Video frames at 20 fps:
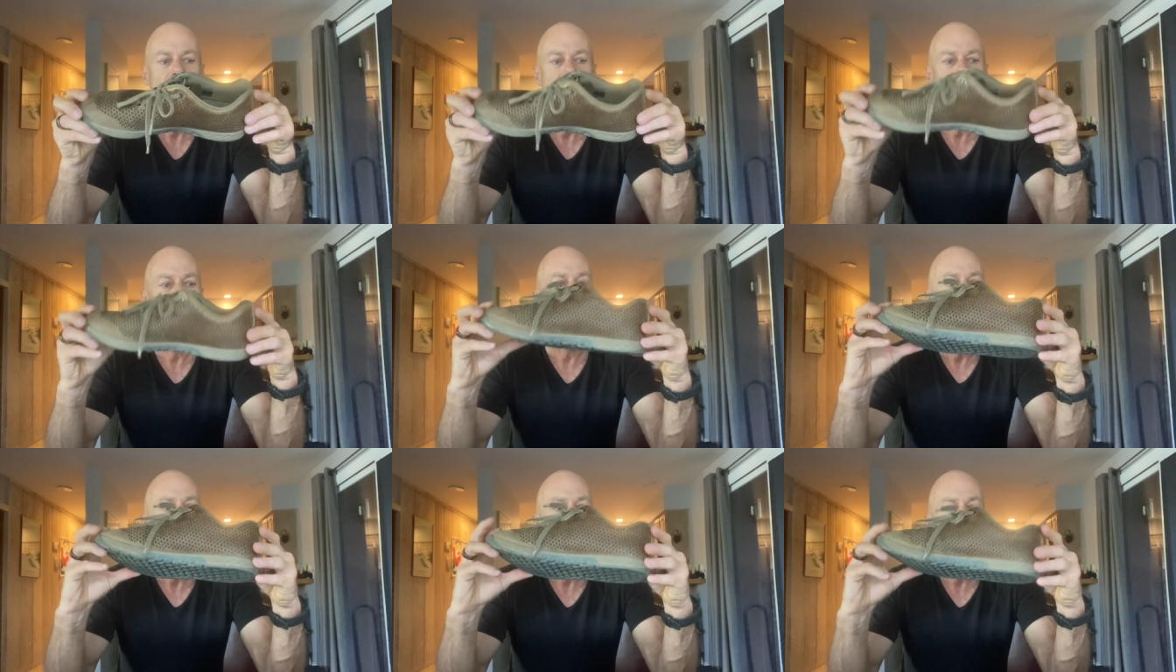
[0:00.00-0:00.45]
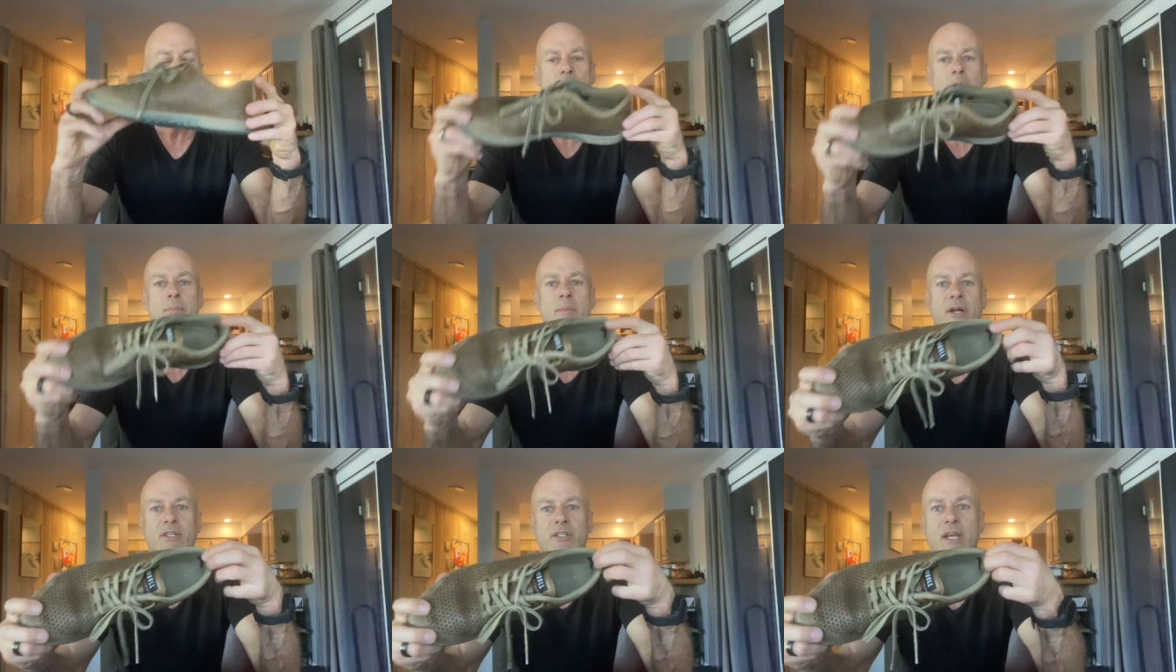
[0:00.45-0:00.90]
worn them
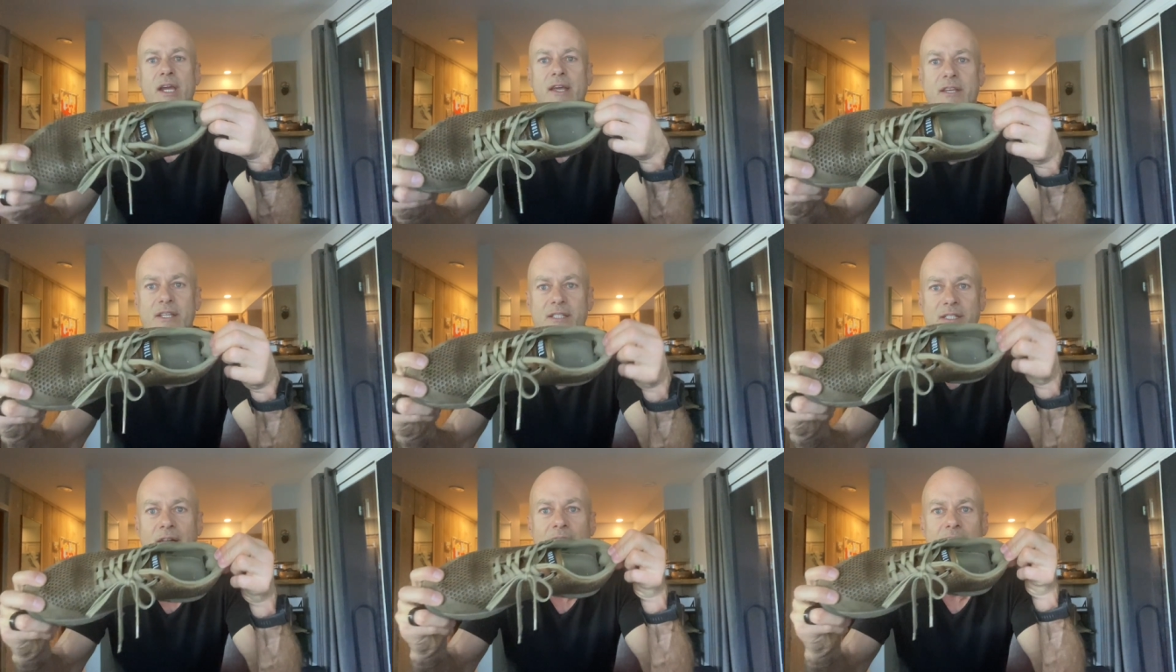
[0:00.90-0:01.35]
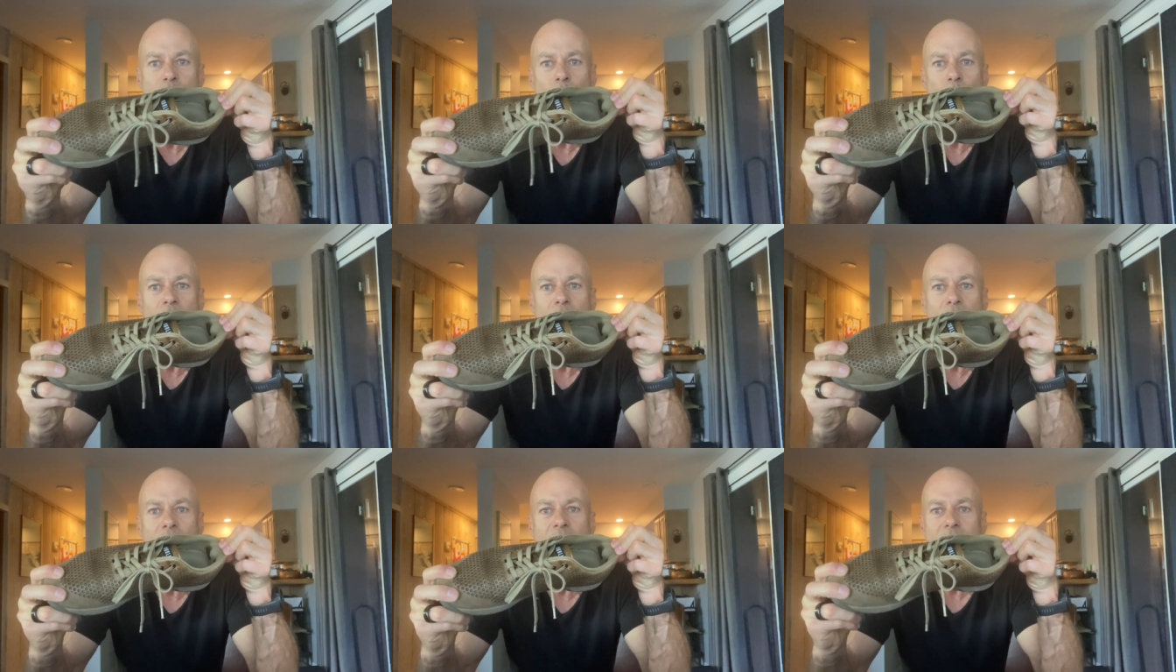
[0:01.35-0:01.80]
so much. Yeah, they're starting to
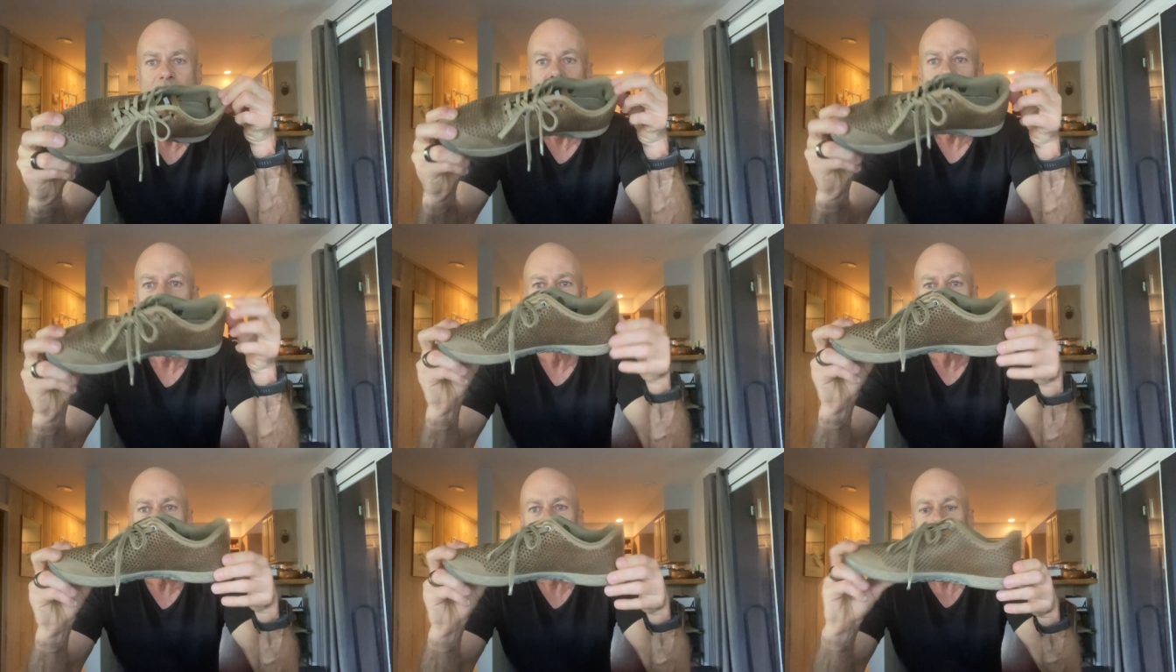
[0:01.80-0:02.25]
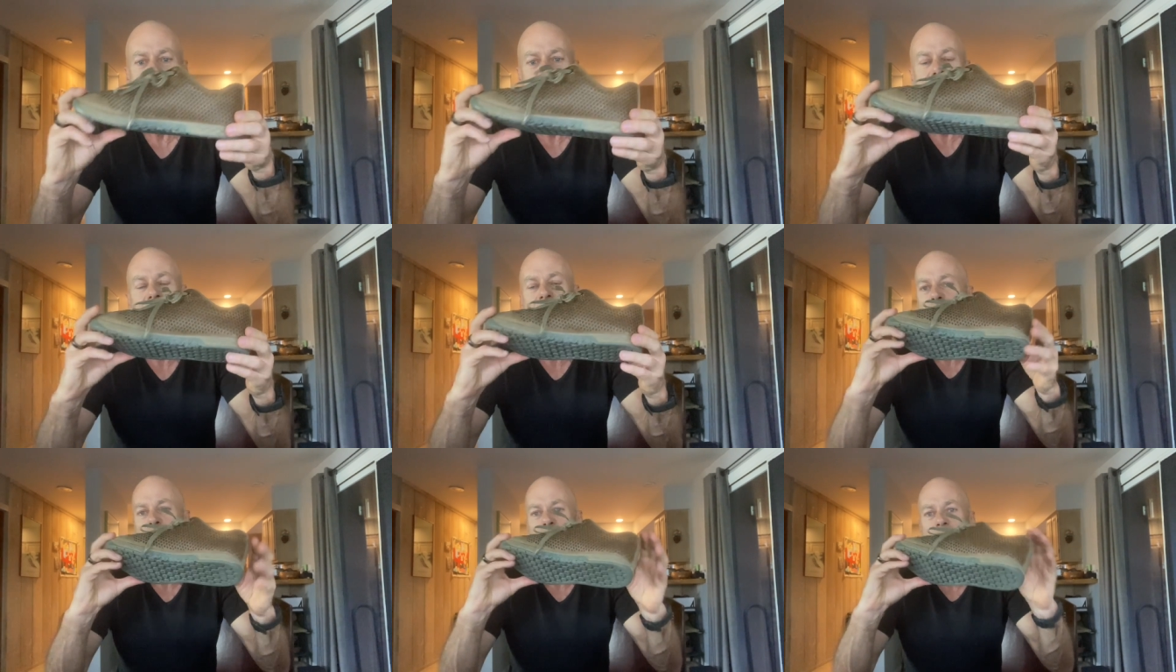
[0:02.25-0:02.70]
wear out on the inside
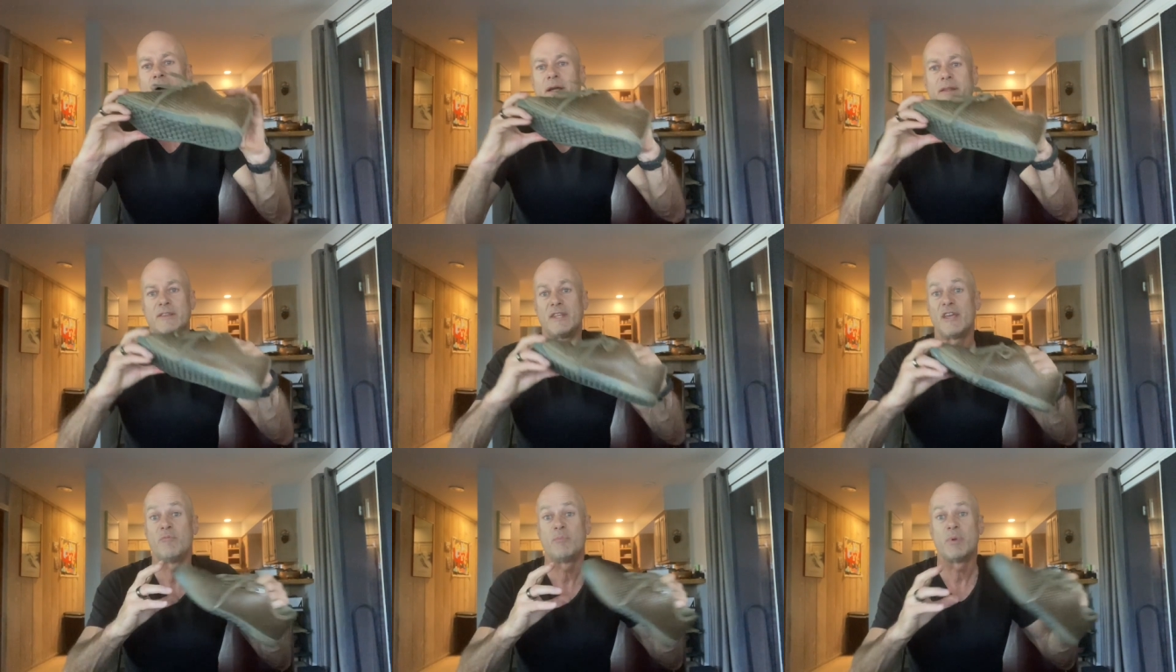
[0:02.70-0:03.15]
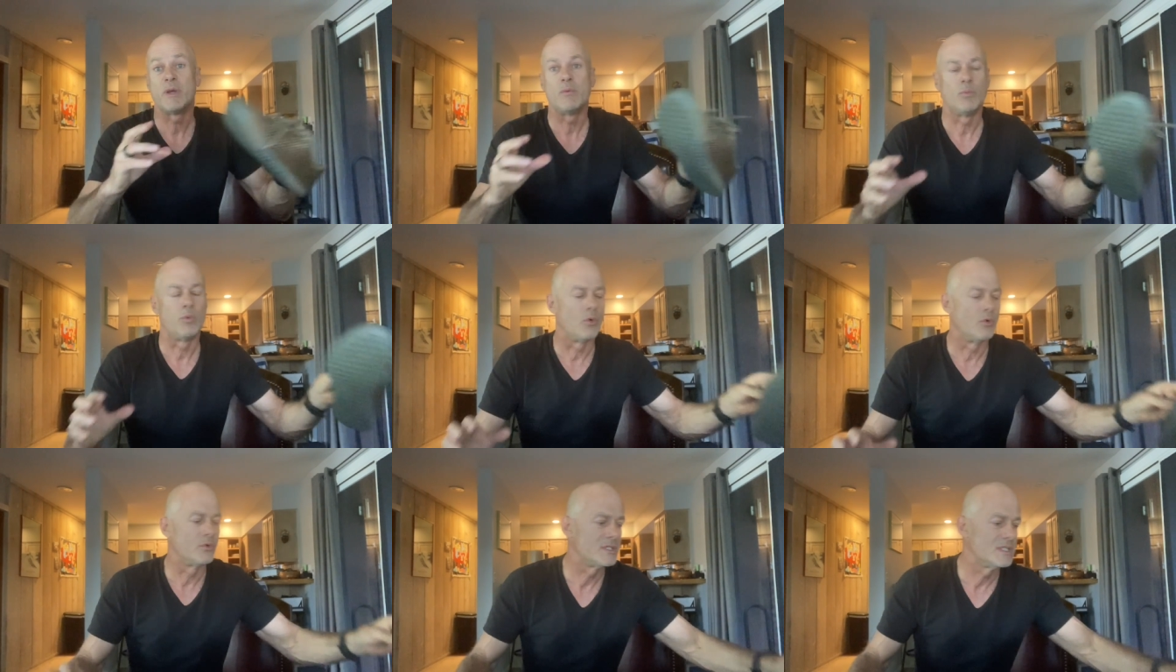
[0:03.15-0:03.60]
now, but they've been
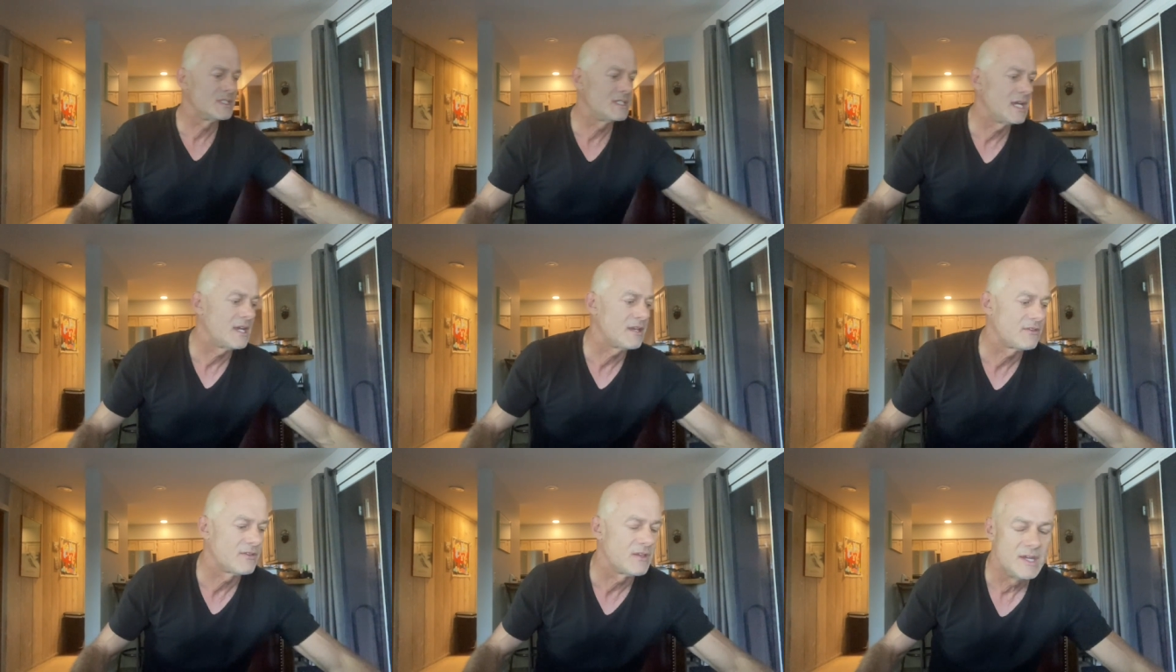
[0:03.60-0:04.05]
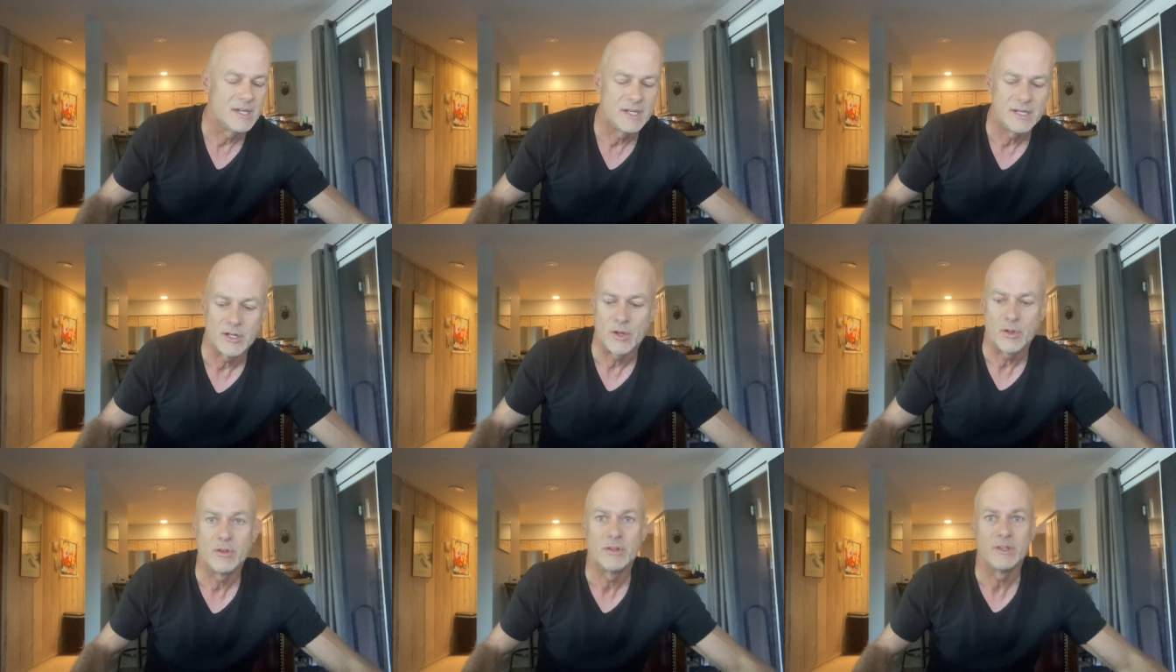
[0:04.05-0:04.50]
worn to death,
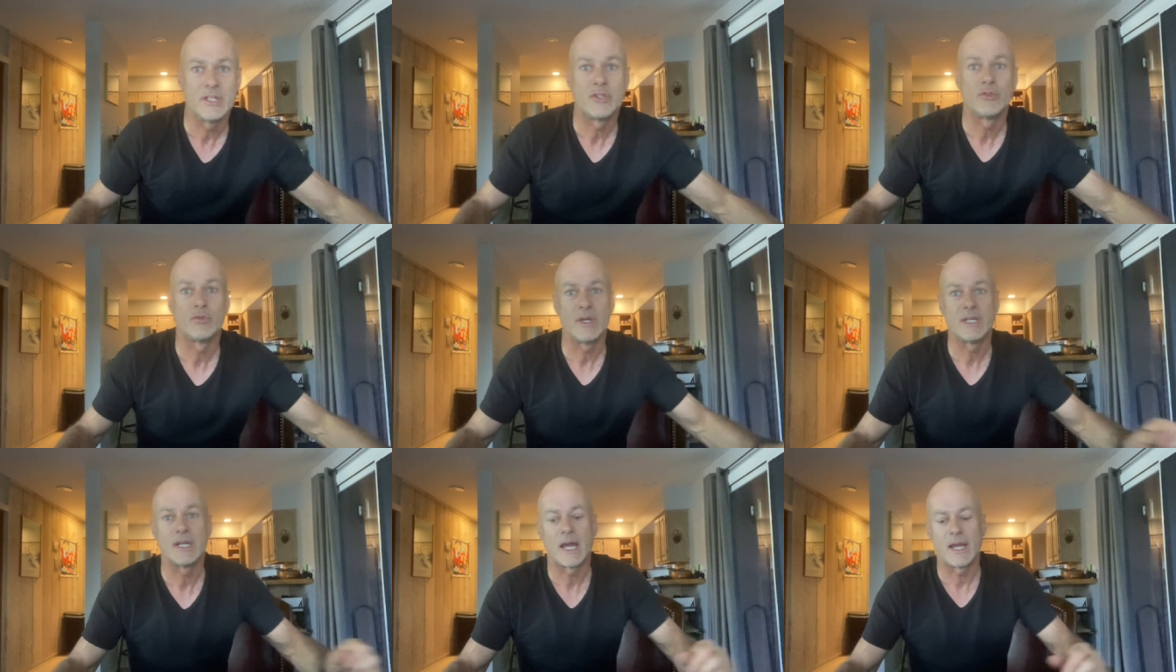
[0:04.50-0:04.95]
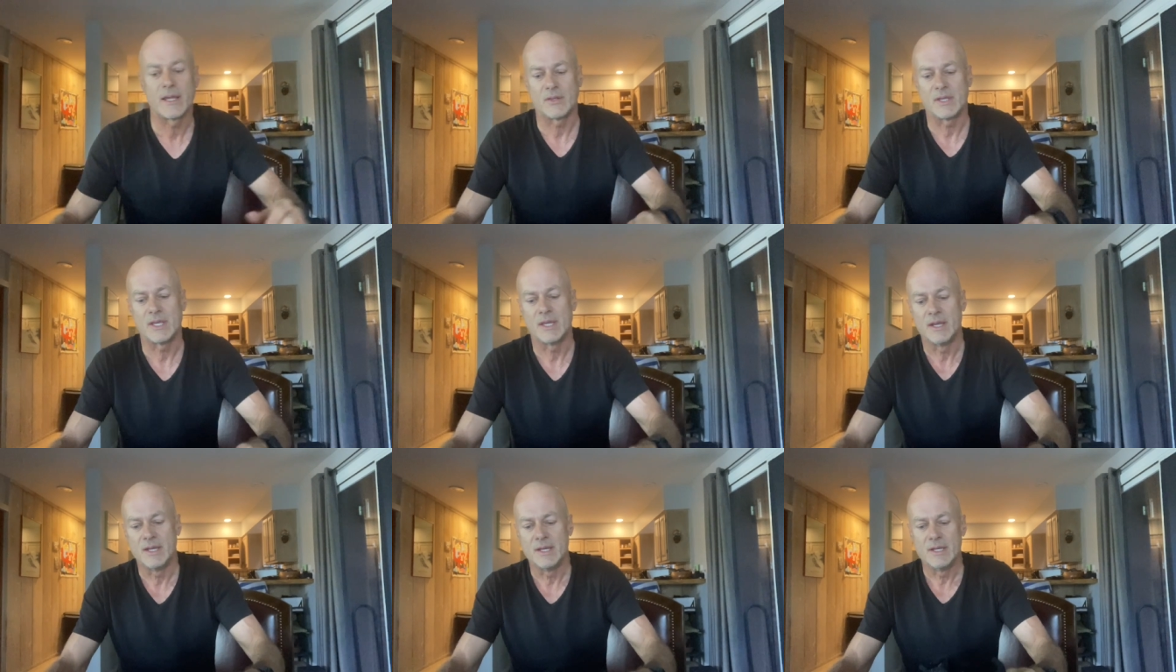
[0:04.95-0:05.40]
literally
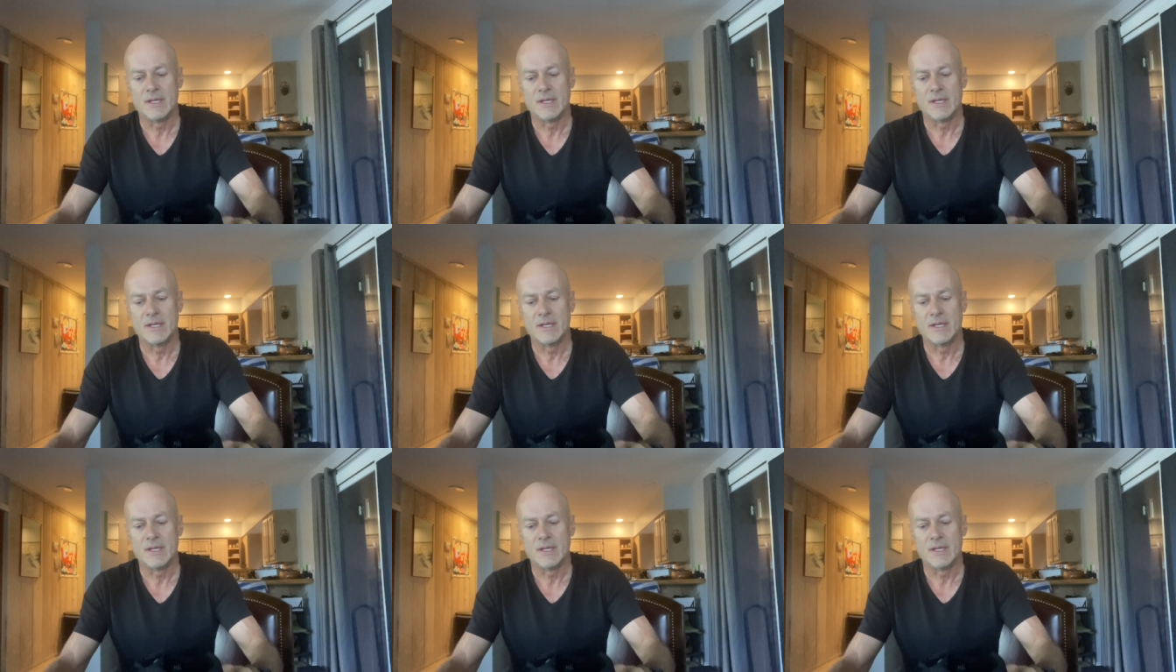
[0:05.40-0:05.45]
daily.